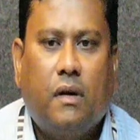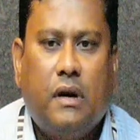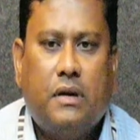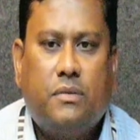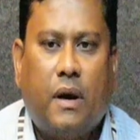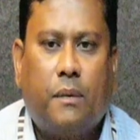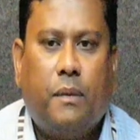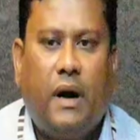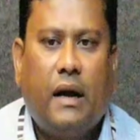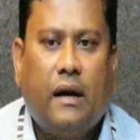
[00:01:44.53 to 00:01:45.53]
is one
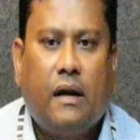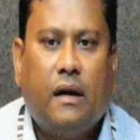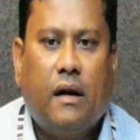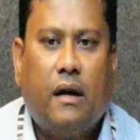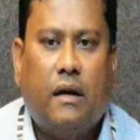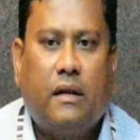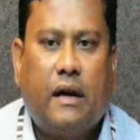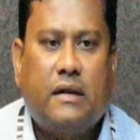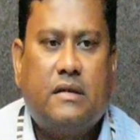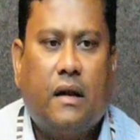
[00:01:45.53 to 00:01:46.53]
word,
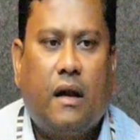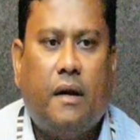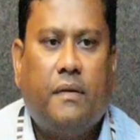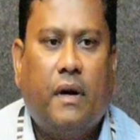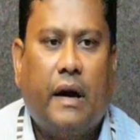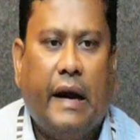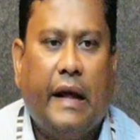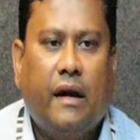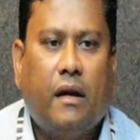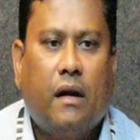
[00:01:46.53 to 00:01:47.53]
that is love
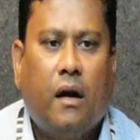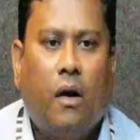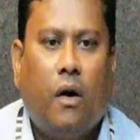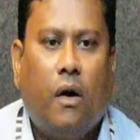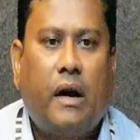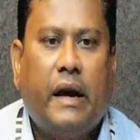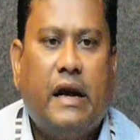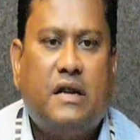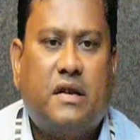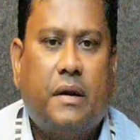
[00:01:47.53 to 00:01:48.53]
reading or
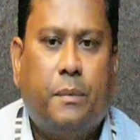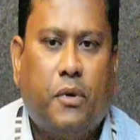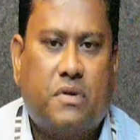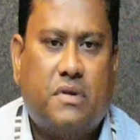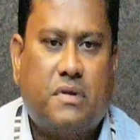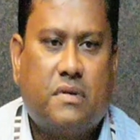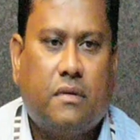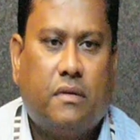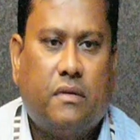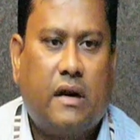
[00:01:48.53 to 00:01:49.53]
history books,
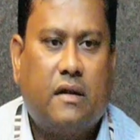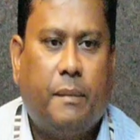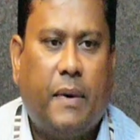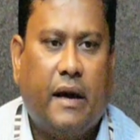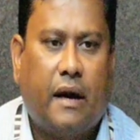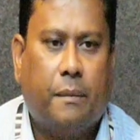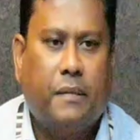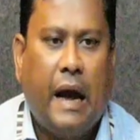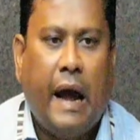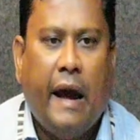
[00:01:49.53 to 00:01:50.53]
that is the bigram.
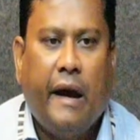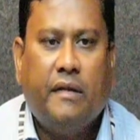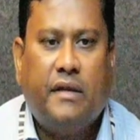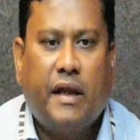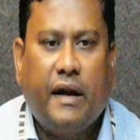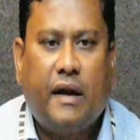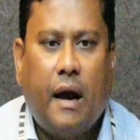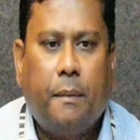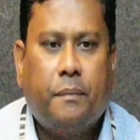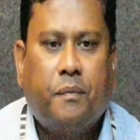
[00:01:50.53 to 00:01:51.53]
In 3
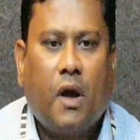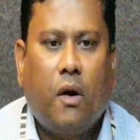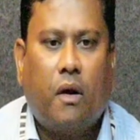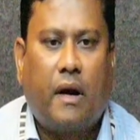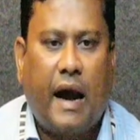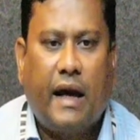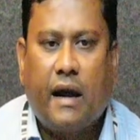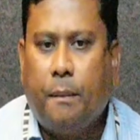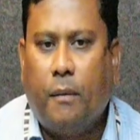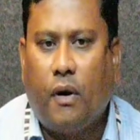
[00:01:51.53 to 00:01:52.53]
gram or
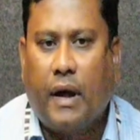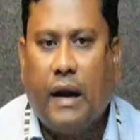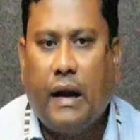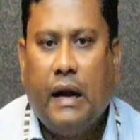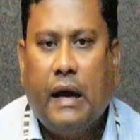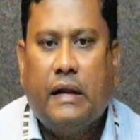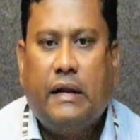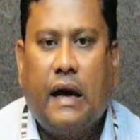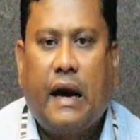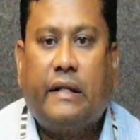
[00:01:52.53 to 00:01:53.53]
trigram model,
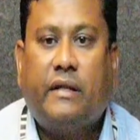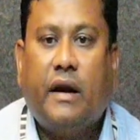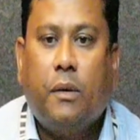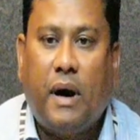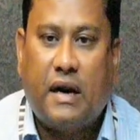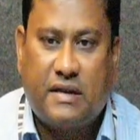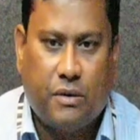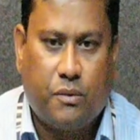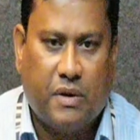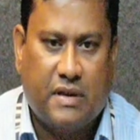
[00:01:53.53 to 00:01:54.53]
there are 3 word
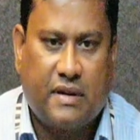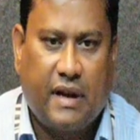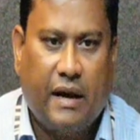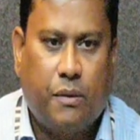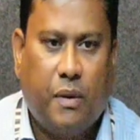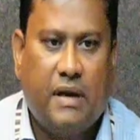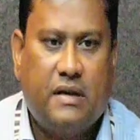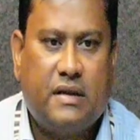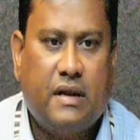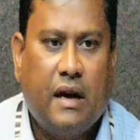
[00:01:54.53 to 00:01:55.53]
sequence
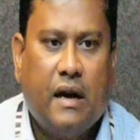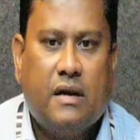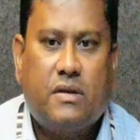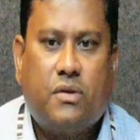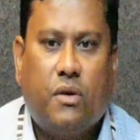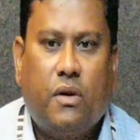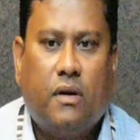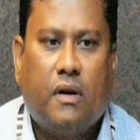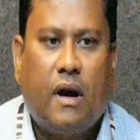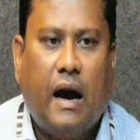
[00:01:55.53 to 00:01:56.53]
likewise. So
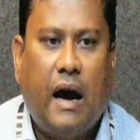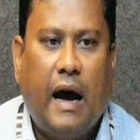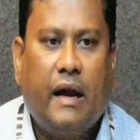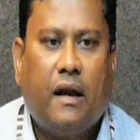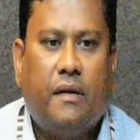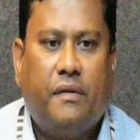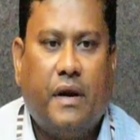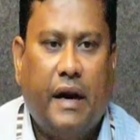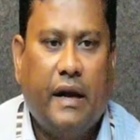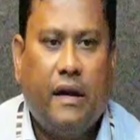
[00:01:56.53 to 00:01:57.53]
I love
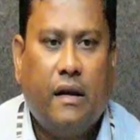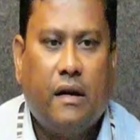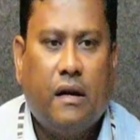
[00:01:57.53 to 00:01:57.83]
reading